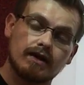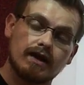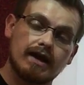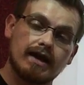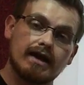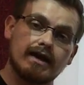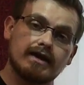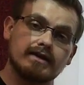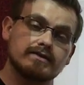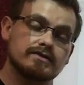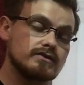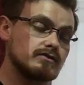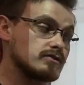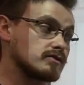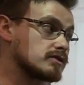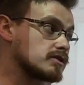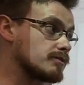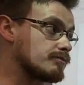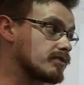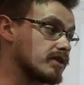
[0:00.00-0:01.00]
And
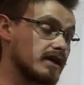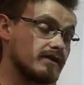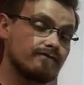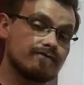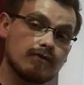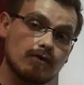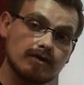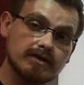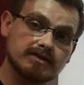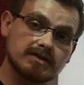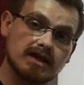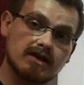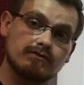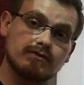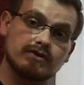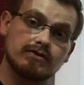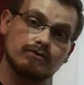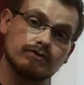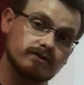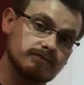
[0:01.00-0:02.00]
to play forte,
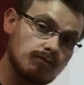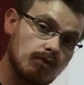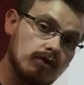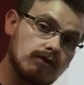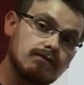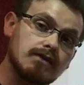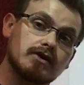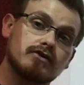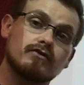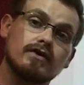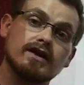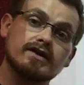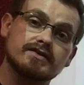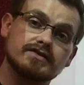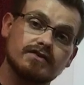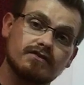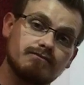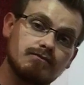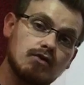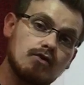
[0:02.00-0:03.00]
we use more of
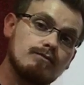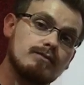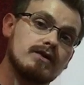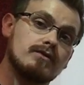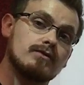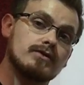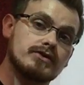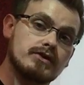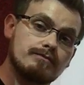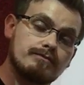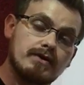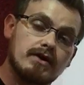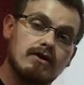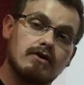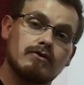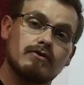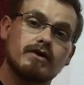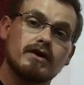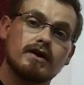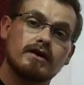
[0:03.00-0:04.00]
aggressive movement with the
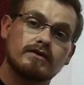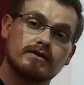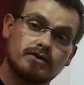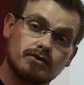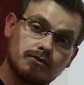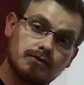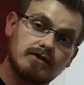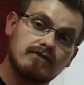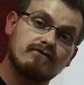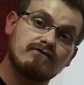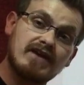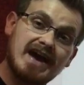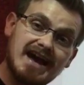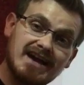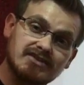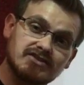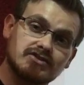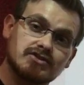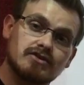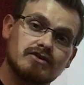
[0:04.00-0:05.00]
bow, a little bit
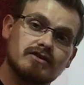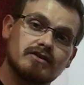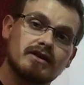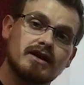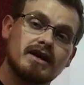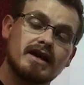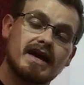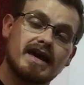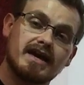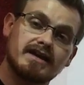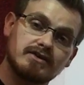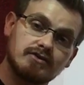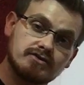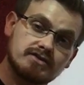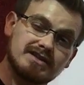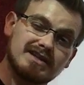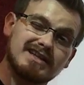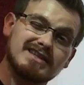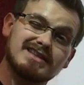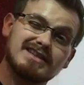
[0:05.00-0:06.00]
faster, and
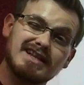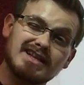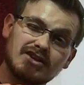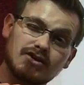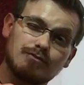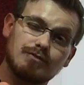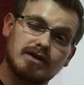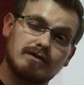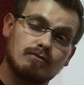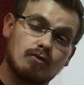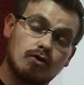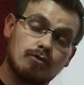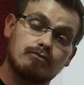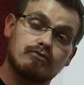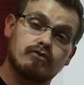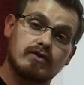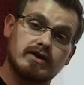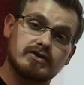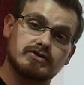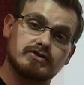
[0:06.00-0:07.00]
using a little bit more
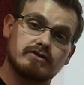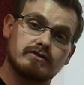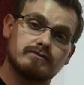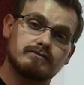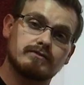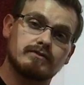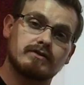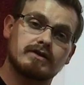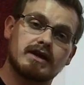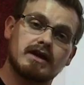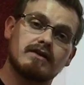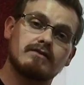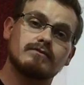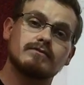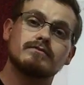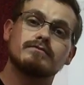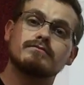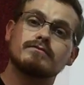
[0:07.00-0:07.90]
pressure, okay?